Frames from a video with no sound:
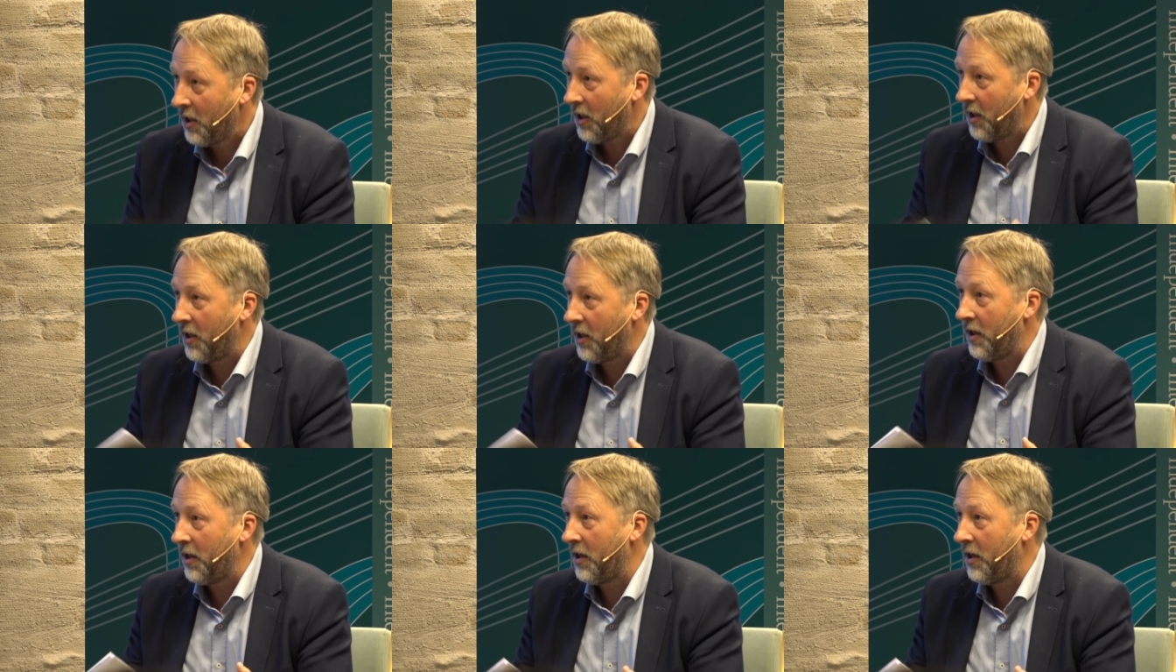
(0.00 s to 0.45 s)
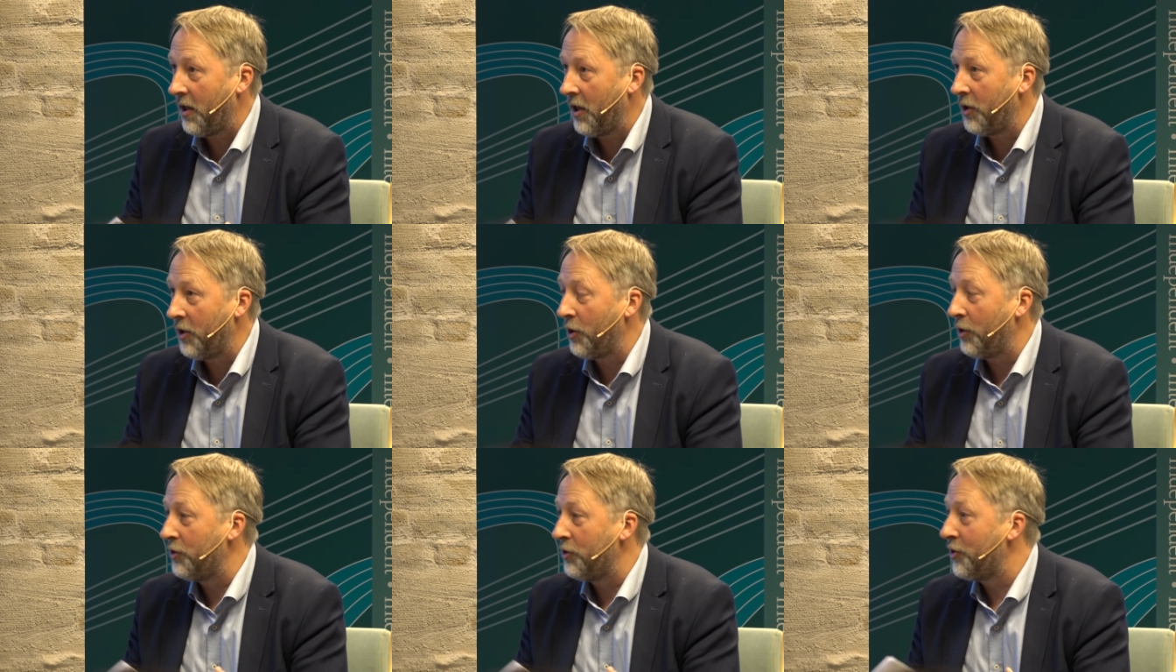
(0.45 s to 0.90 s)

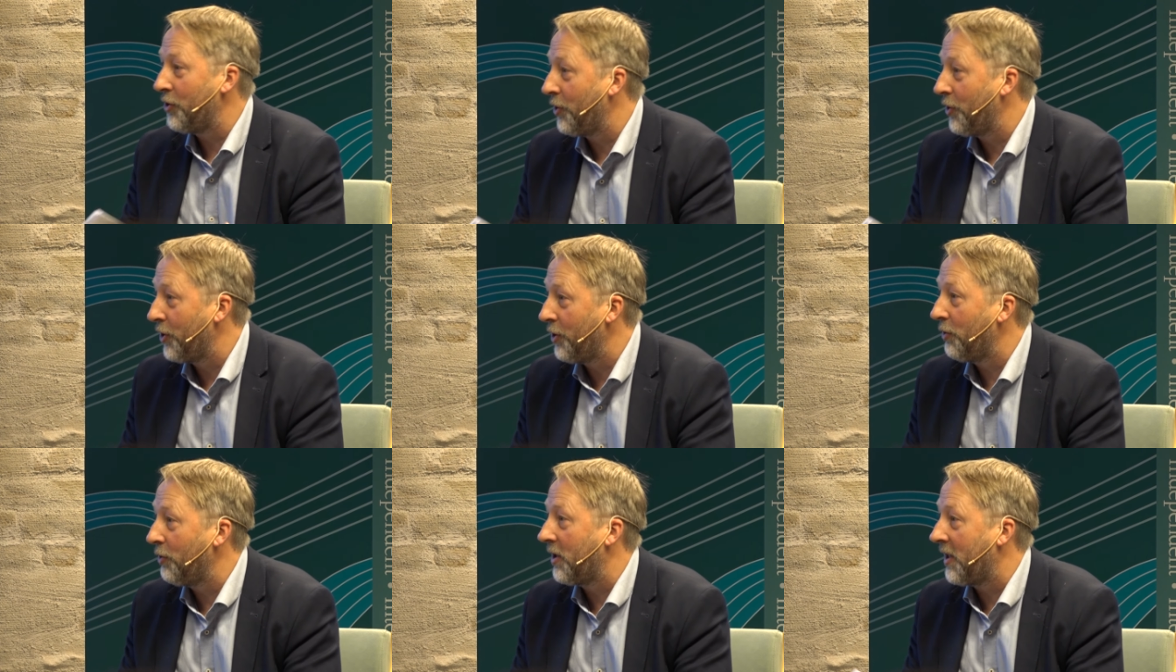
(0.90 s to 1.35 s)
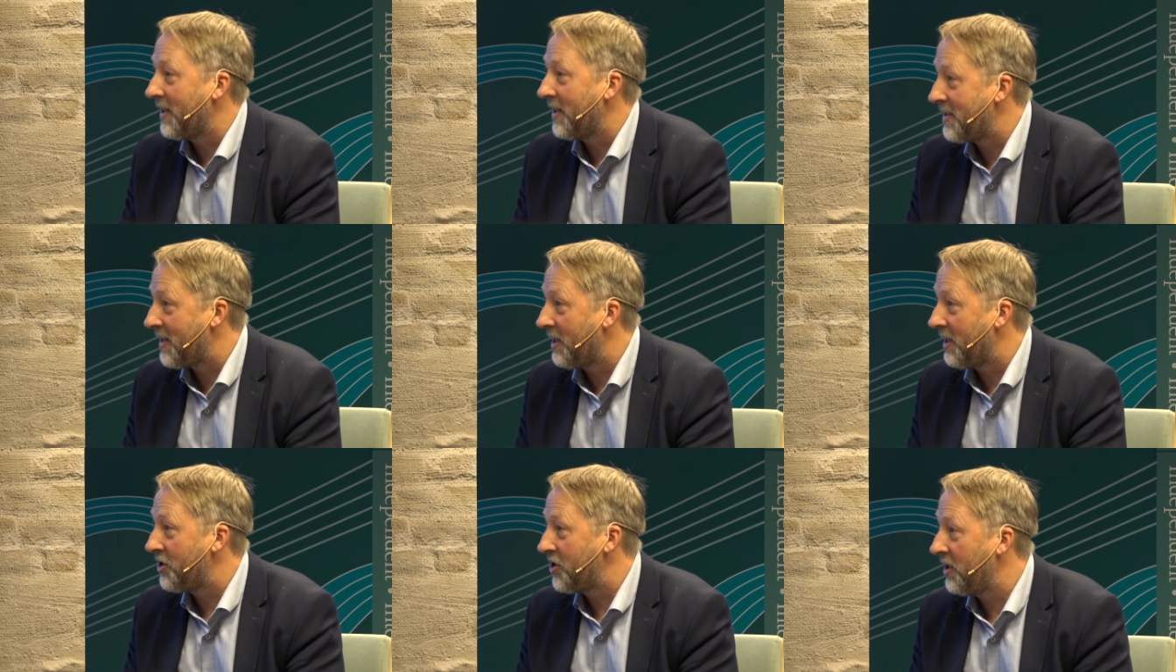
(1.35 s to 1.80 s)
an
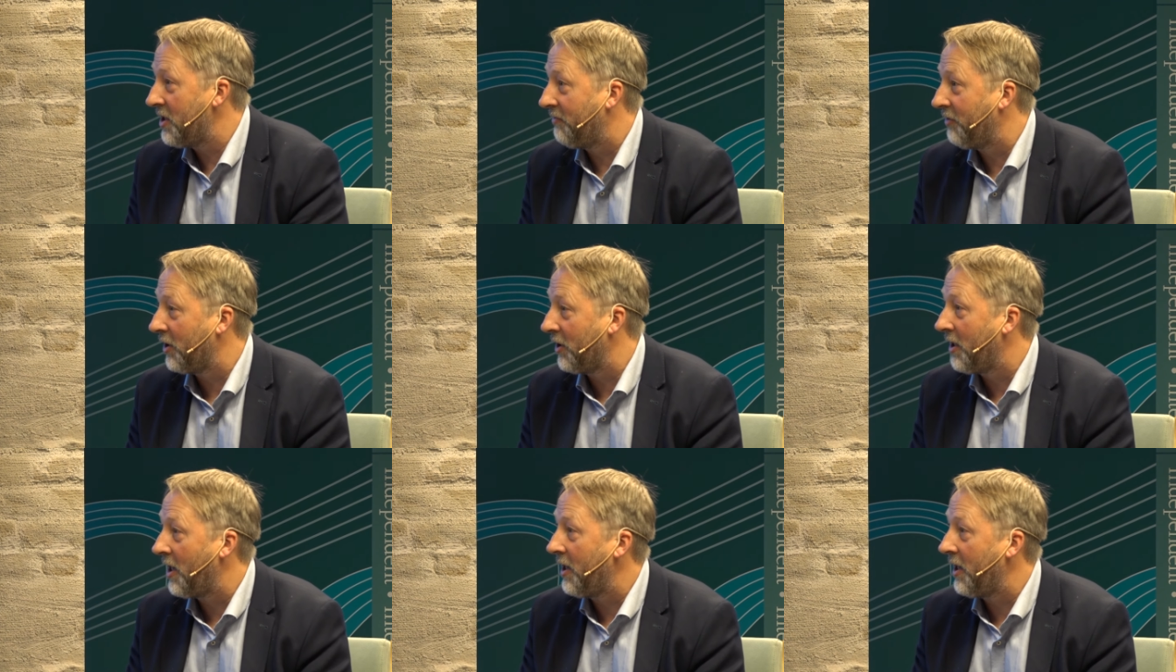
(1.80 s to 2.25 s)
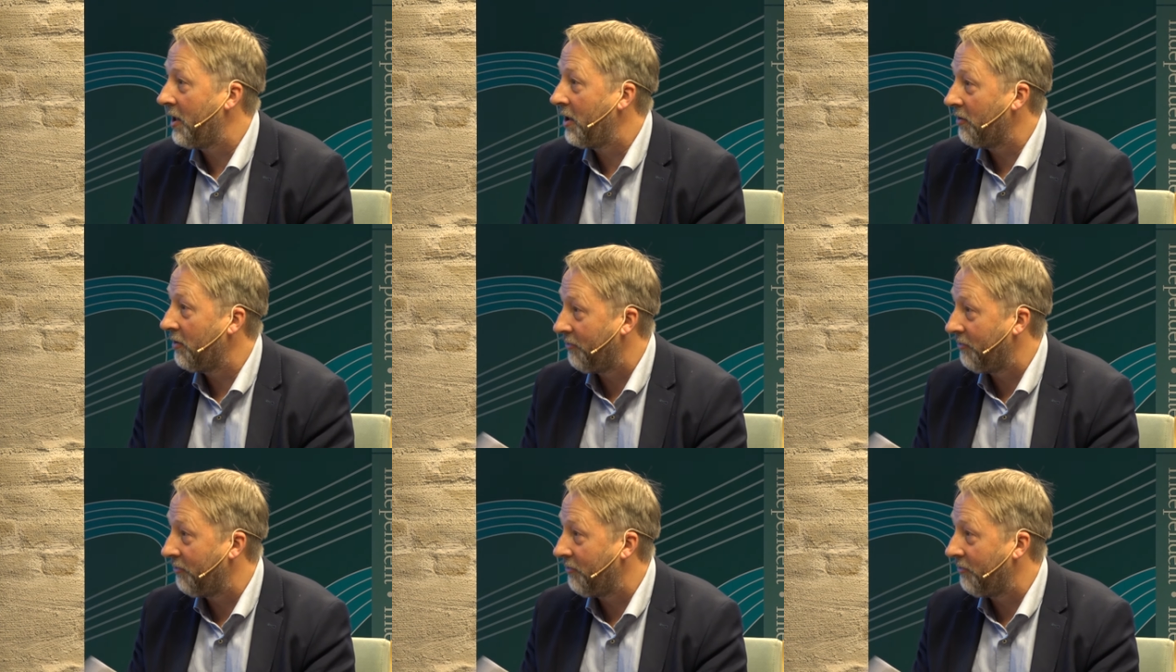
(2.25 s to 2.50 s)
underutilization, if you like,